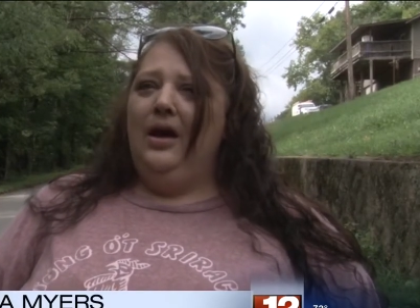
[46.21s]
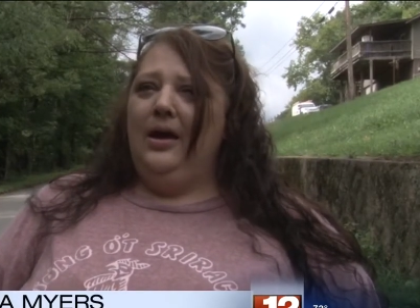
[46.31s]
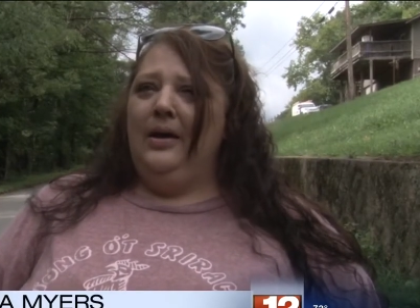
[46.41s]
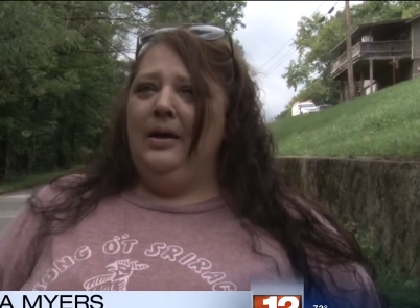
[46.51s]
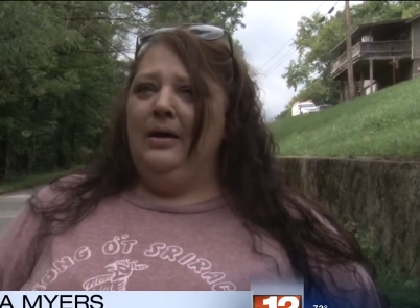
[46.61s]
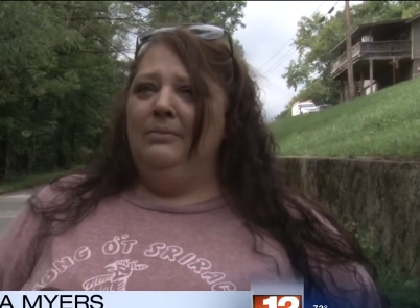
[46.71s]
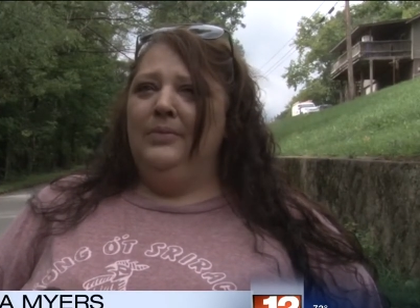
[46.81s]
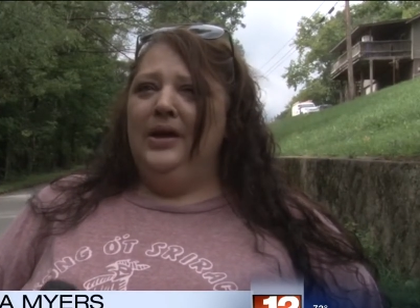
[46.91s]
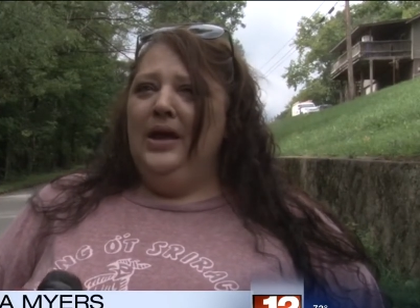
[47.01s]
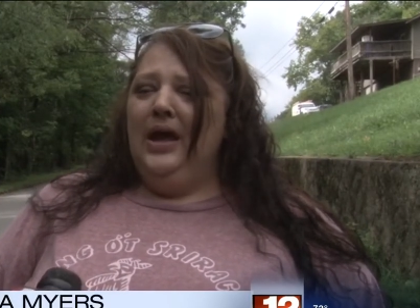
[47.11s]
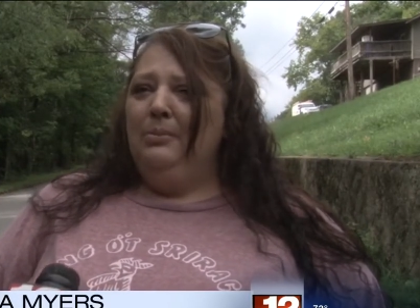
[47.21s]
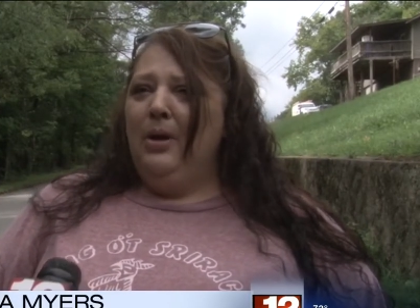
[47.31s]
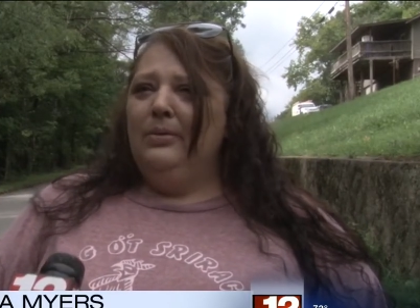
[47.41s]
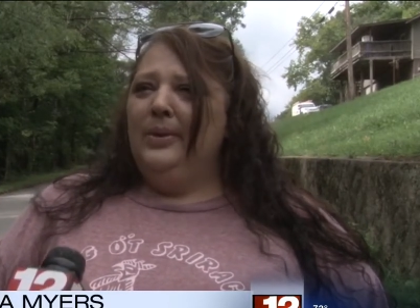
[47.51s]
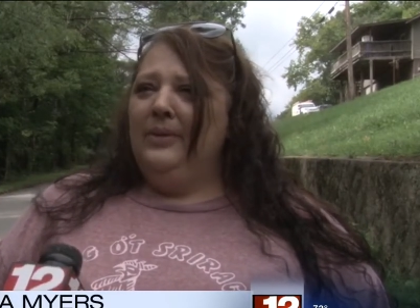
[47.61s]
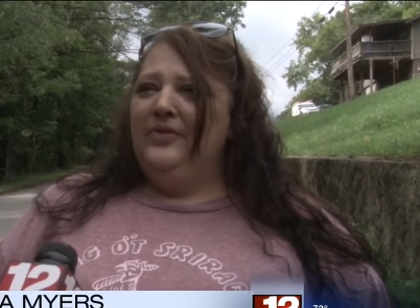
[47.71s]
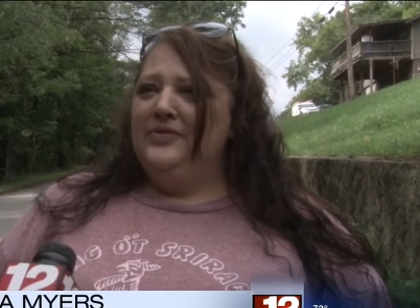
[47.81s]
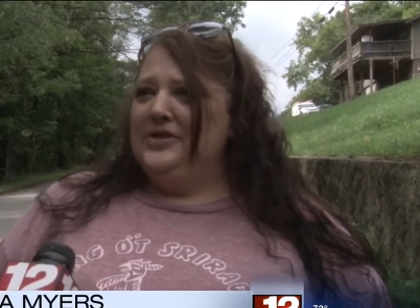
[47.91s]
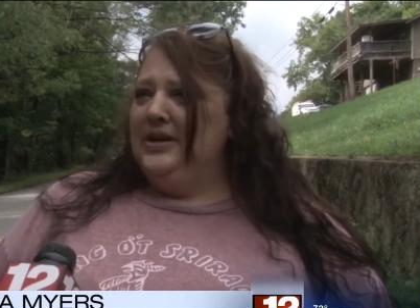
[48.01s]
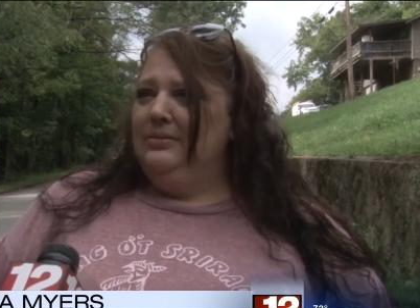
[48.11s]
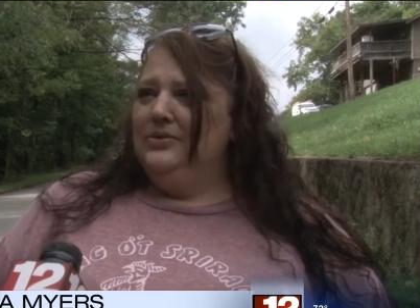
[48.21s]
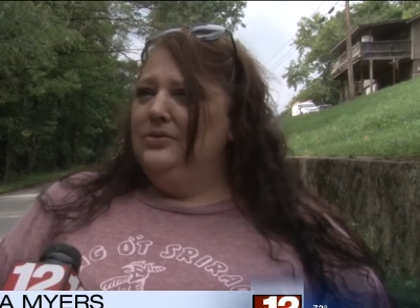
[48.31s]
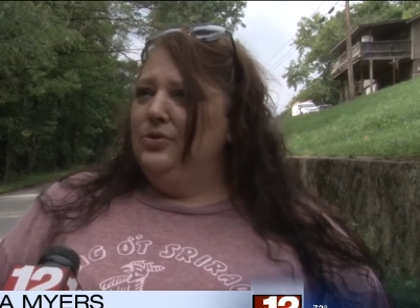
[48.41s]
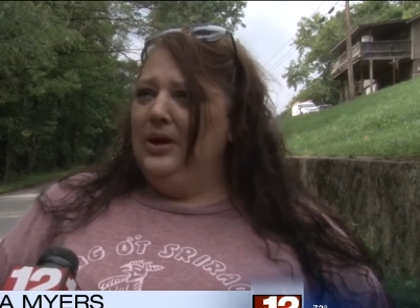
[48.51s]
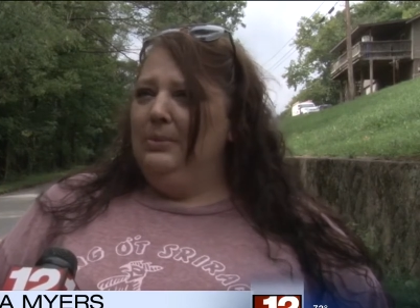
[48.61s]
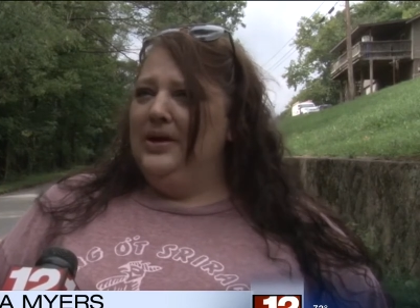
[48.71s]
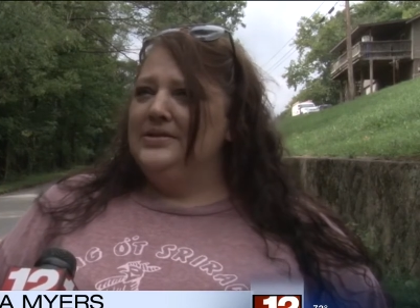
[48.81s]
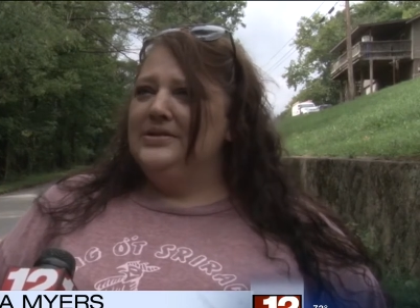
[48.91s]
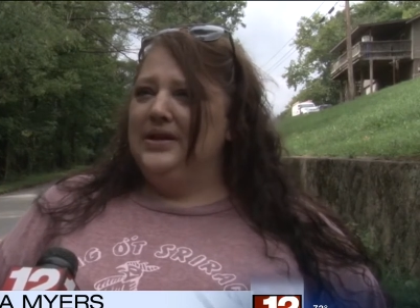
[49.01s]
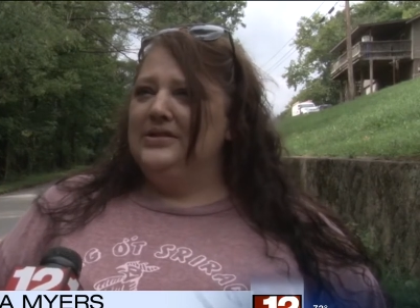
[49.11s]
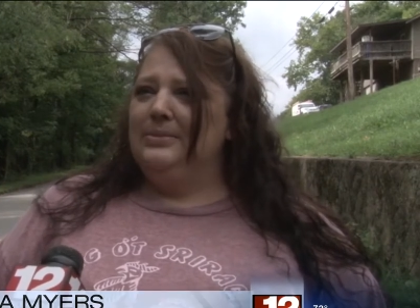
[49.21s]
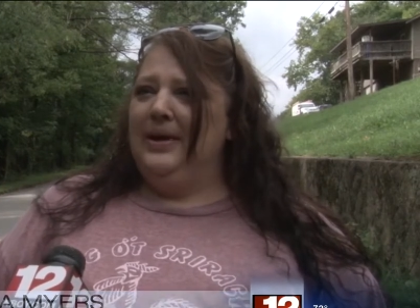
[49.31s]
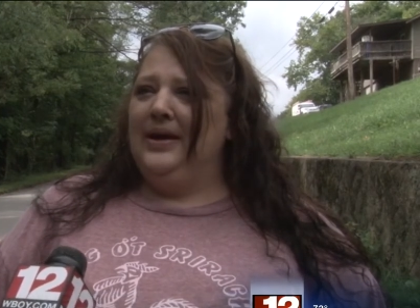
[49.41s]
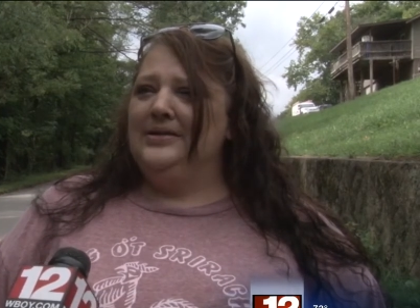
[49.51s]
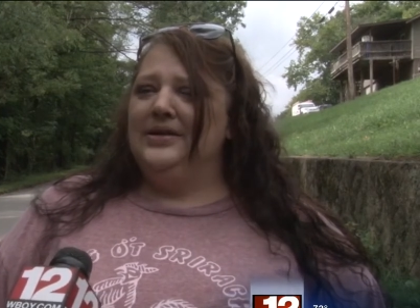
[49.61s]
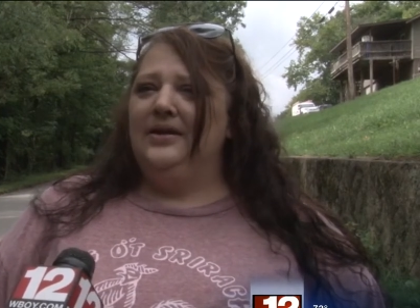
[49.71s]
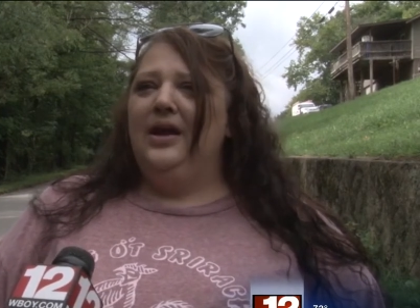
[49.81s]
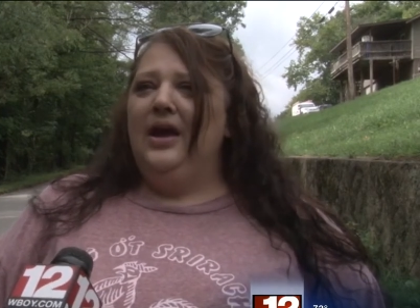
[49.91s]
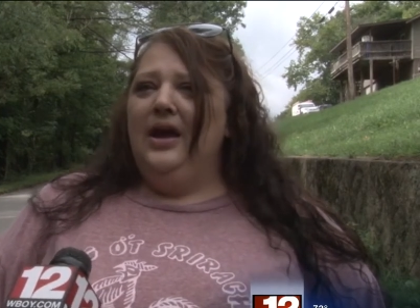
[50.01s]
um, probably 15, 20 minutes to get to Mannington.